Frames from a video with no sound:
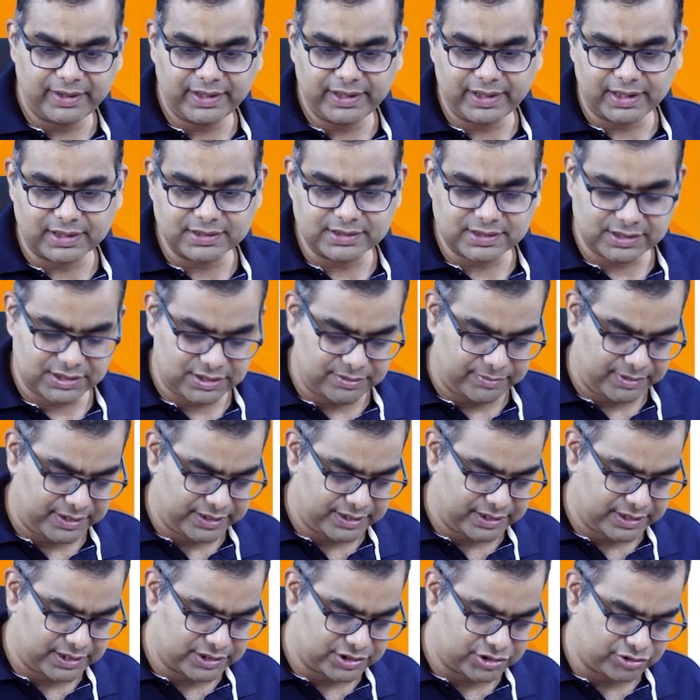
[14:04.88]
by
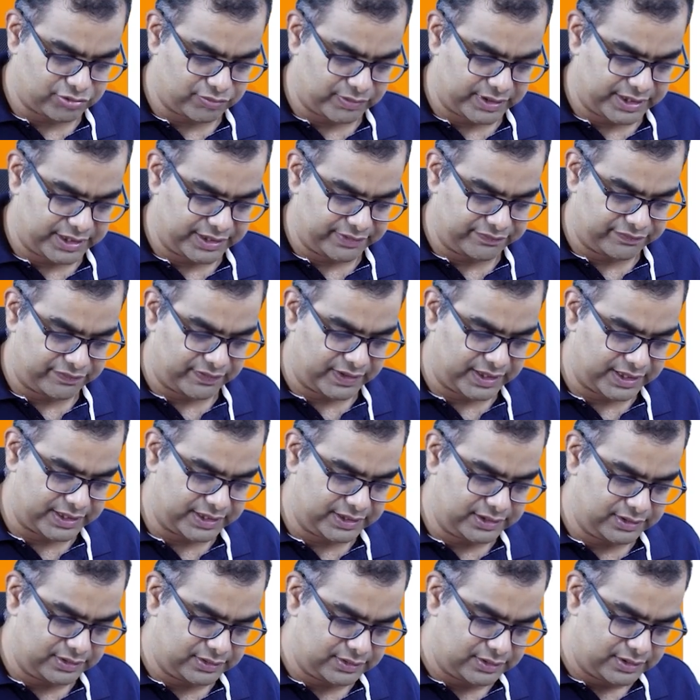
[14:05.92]
unsystematic is
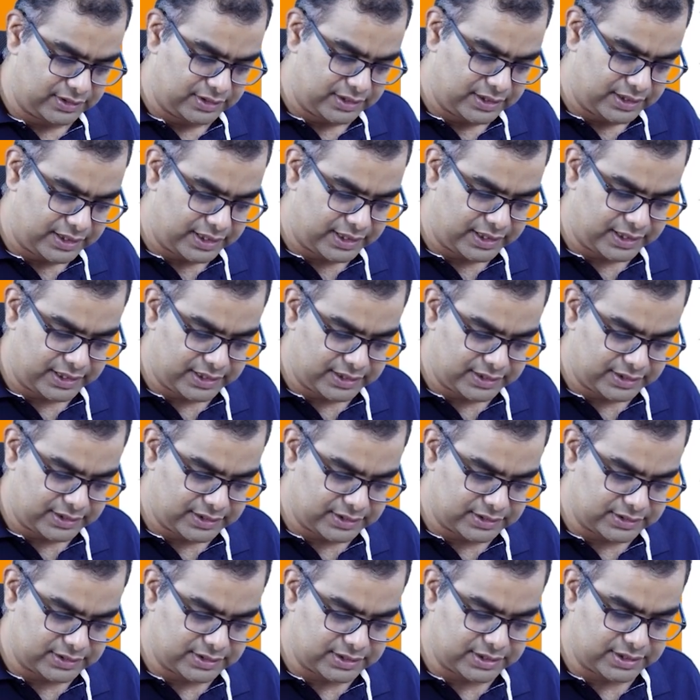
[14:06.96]
25,
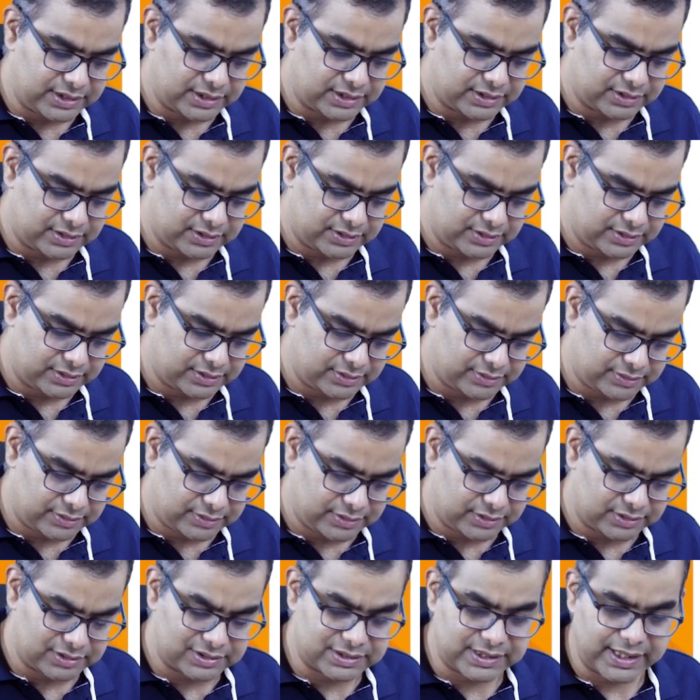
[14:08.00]
and here
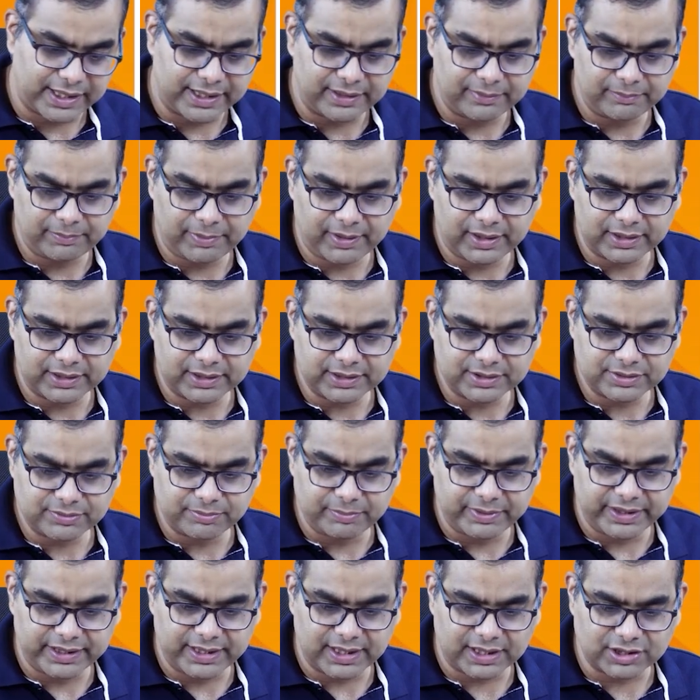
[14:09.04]
the second part is
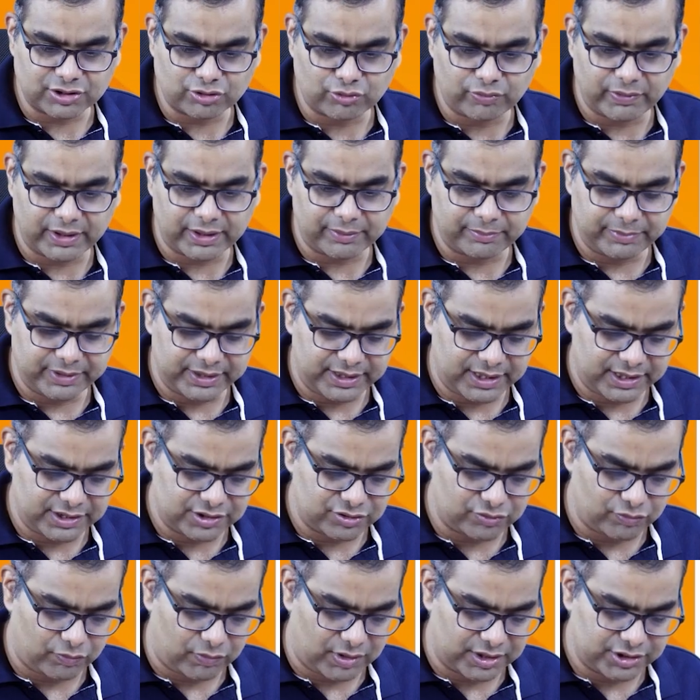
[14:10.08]
beta square. Beta
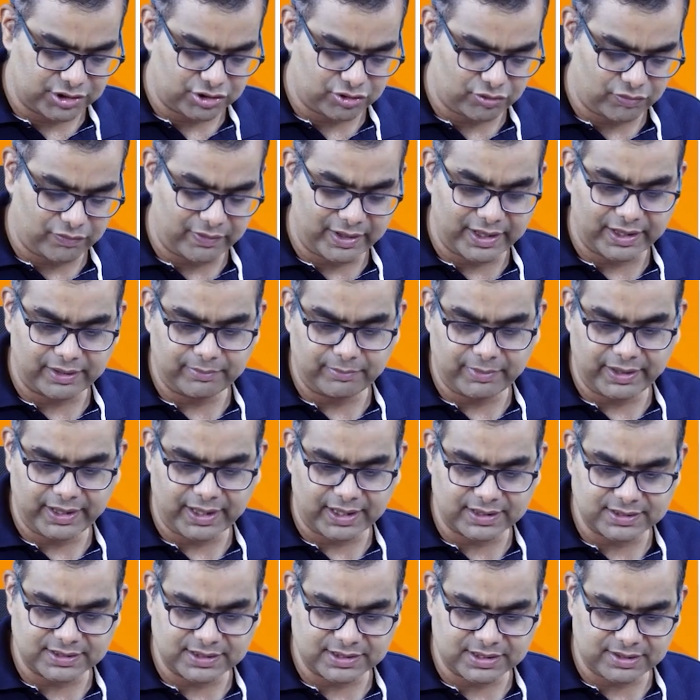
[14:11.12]
is 1 square by
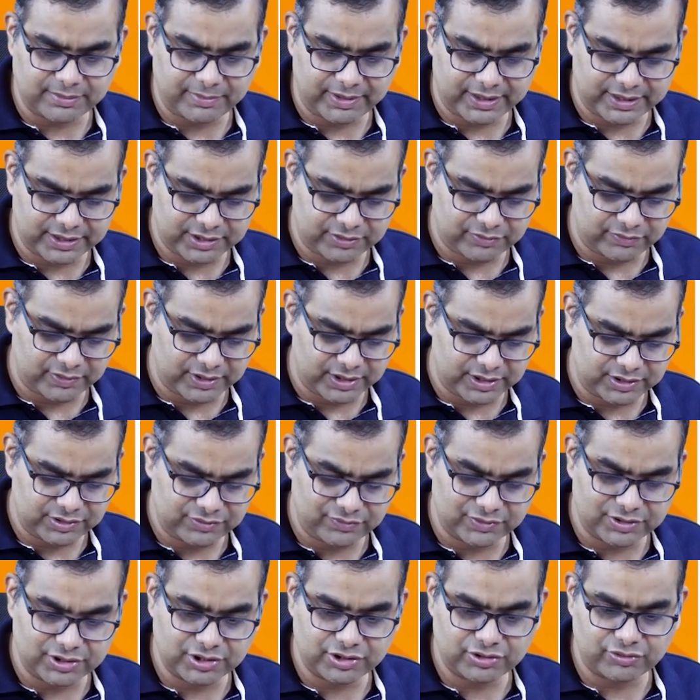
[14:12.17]
unsystematic variance,
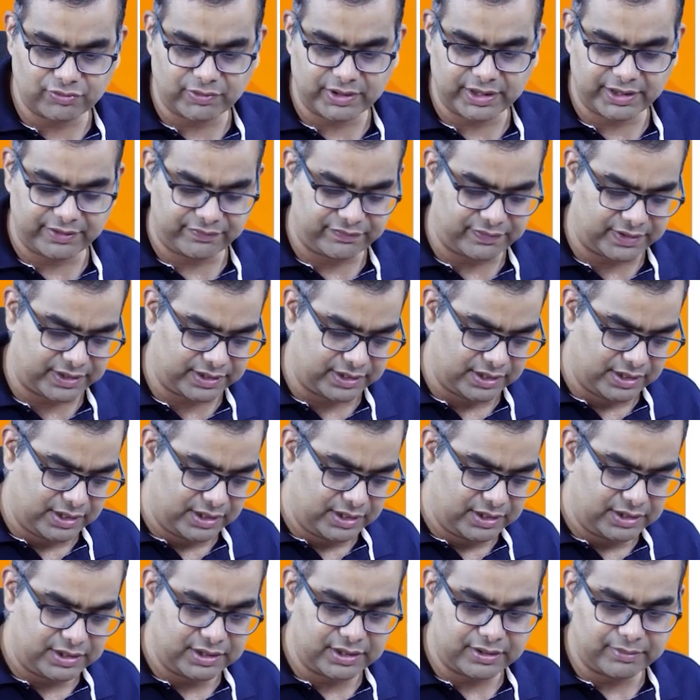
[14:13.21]
which is 25.
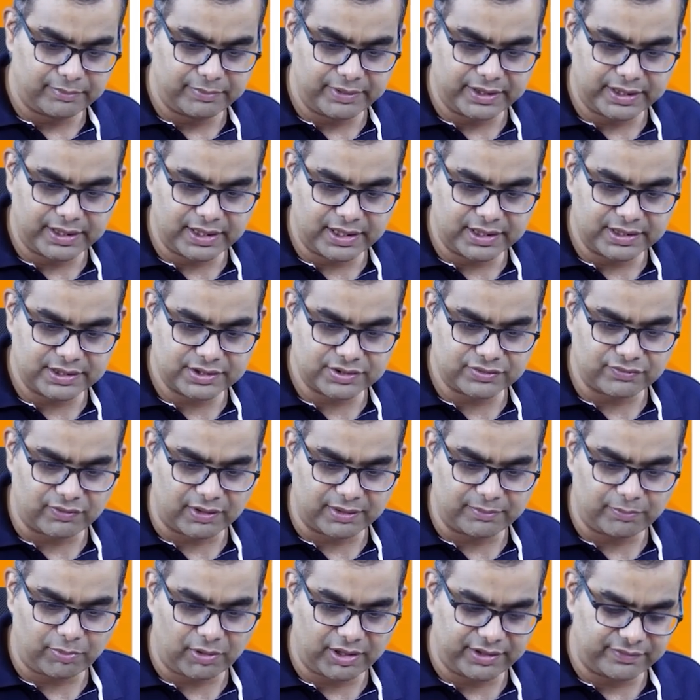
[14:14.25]
Here beta is
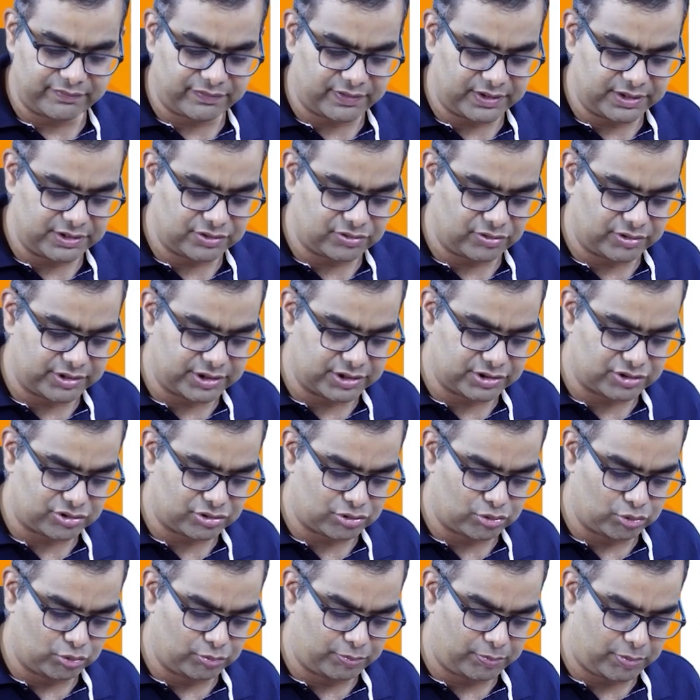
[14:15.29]
1.5, so it is
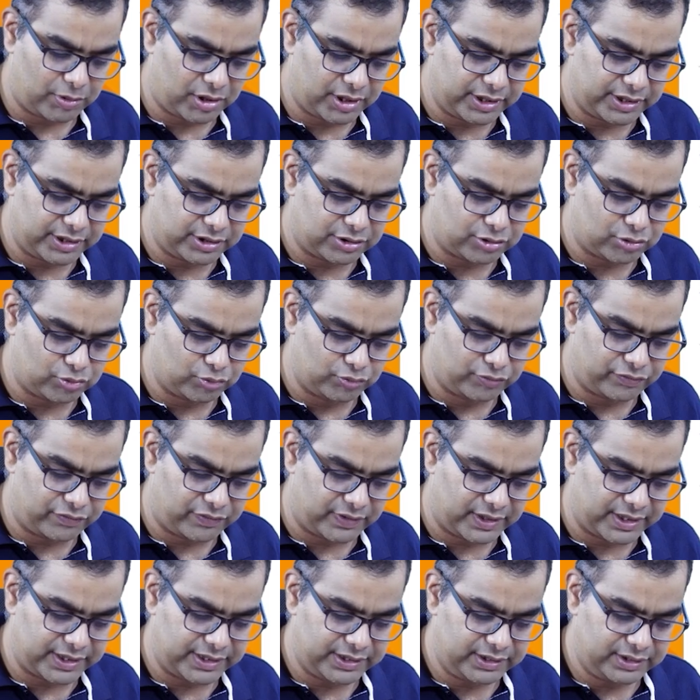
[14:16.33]

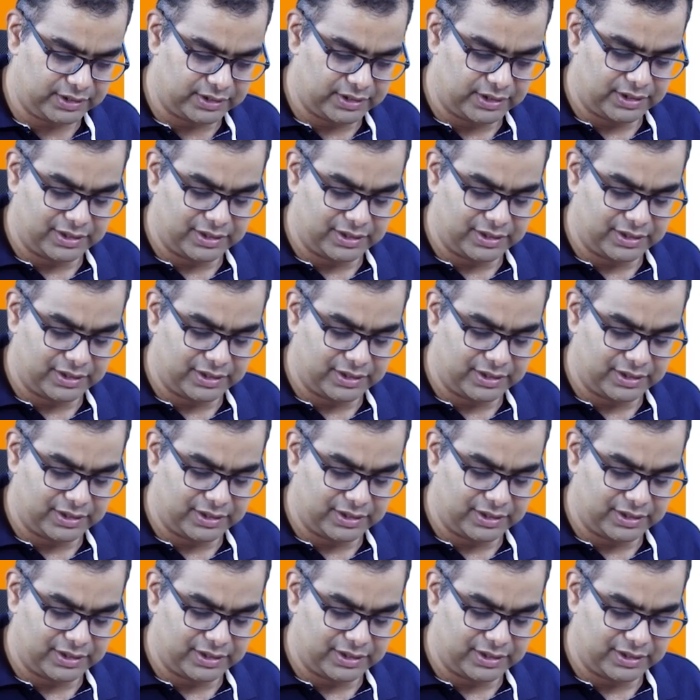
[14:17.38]
2.25